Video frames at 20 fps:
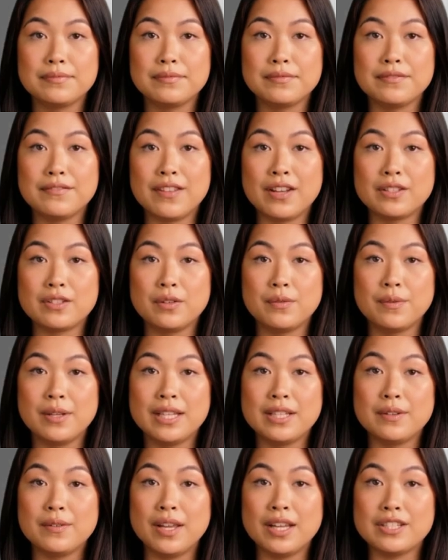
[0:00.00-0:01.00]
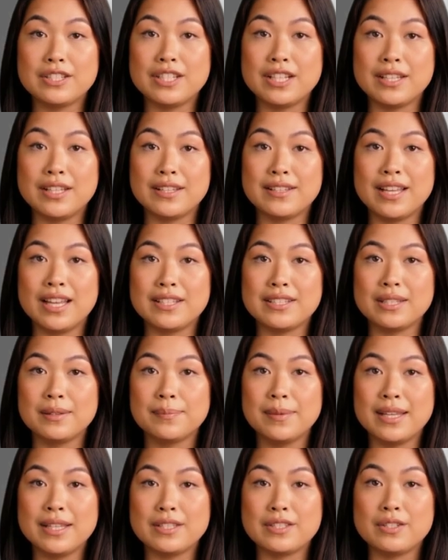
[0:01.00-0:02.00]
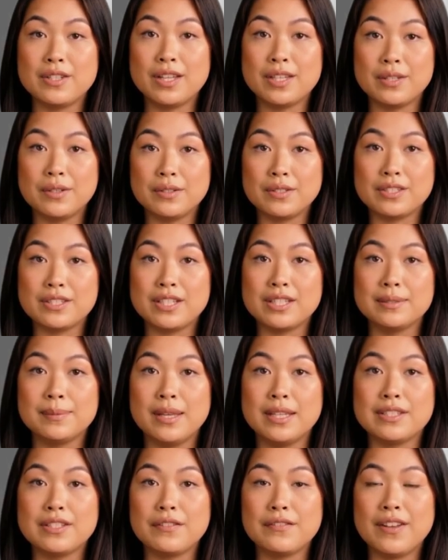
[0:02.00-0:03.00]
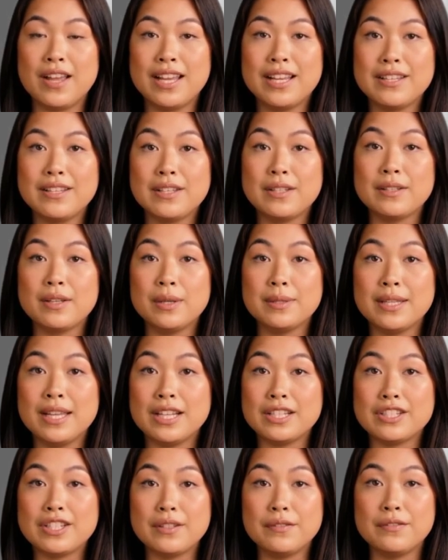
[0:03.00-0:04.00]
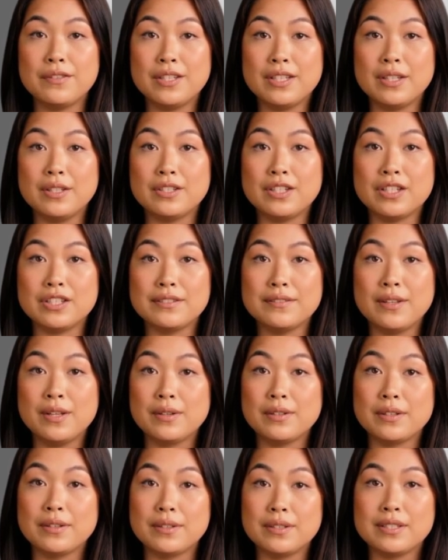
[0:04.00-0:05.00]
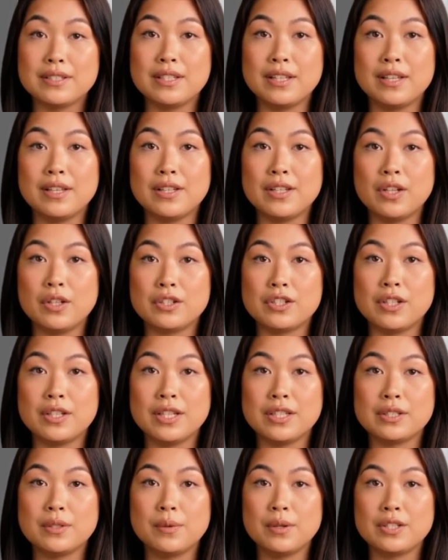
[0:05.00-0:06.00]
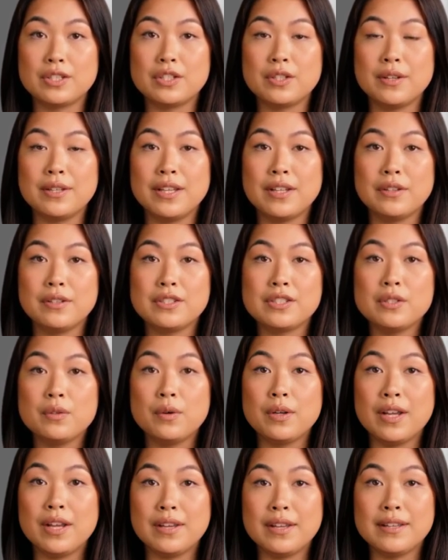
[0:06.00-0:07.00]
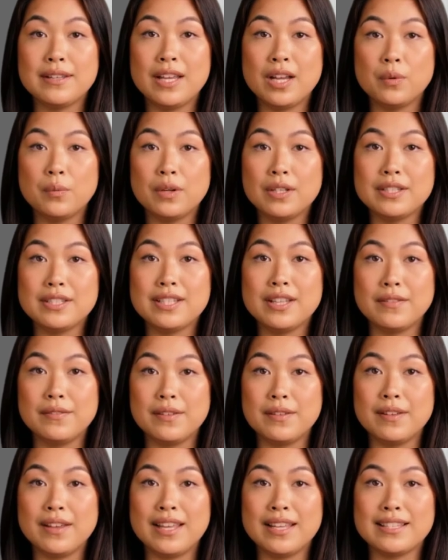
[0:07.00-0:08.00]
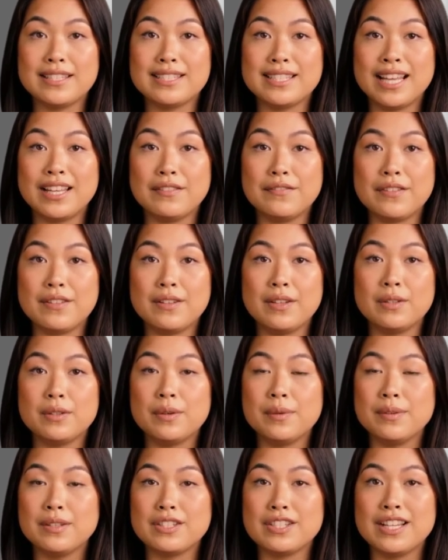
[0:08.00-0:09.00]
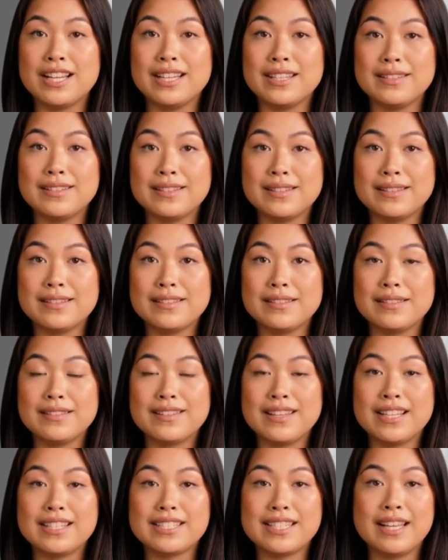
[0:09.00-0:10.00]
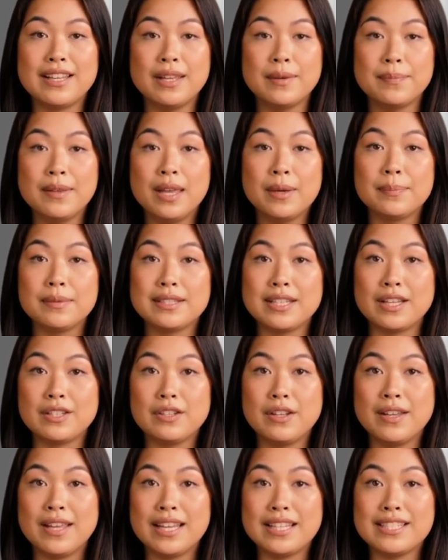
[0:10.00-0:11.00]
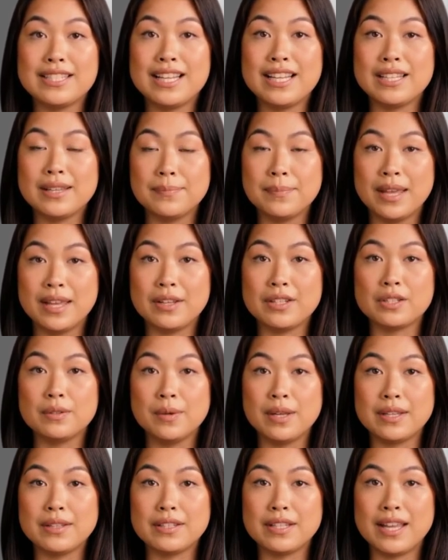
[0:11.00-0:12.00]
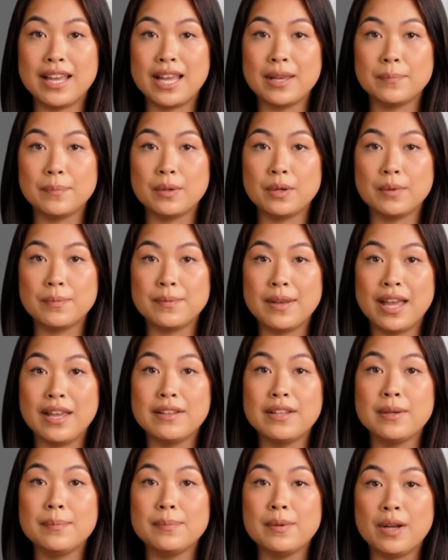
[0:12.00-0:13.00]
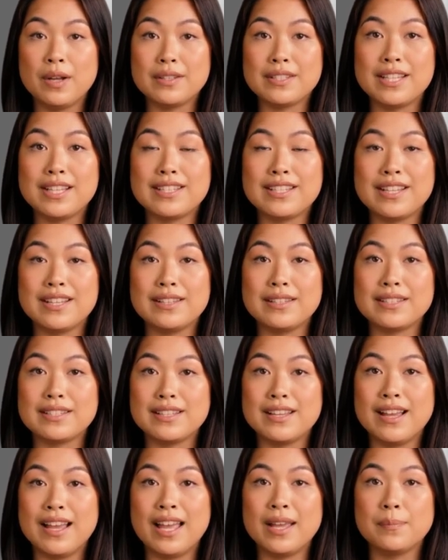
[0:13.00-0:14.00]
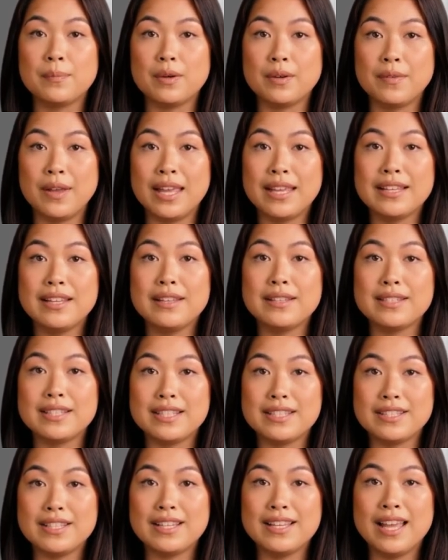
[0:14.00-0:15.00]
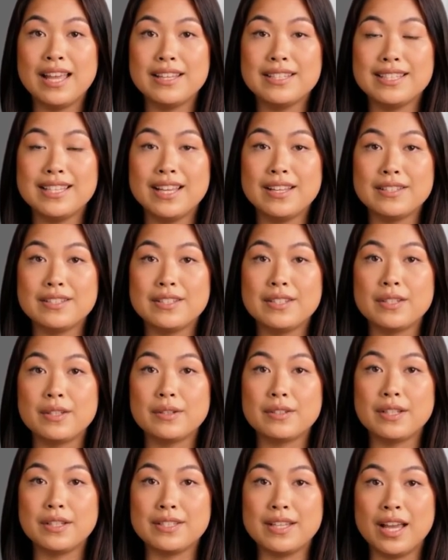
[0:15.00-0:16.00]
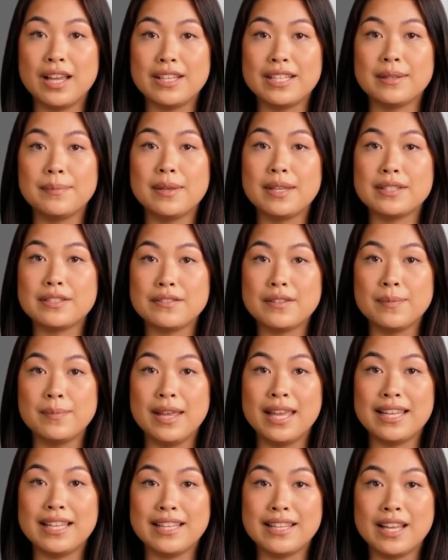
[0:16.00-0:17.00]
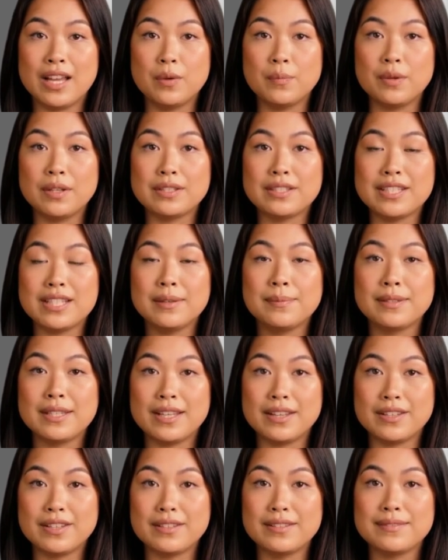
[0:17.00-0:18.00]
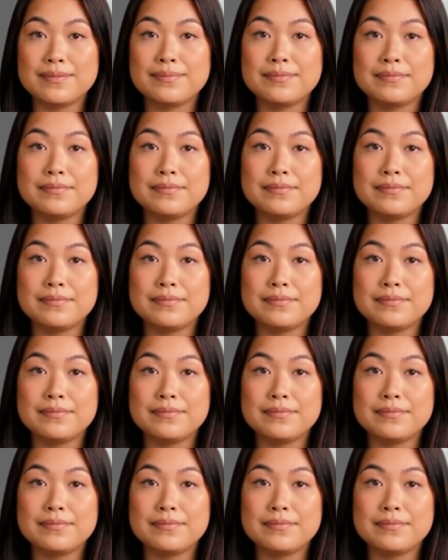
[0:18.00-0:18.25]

Folder redirection allows administrators to specify a new location for users' folders, usually to ensure they are stored on a network server instead of the local machine. This setup helps centralize data management, improve backup processes, and provide consistent access to user documents from any networked computer.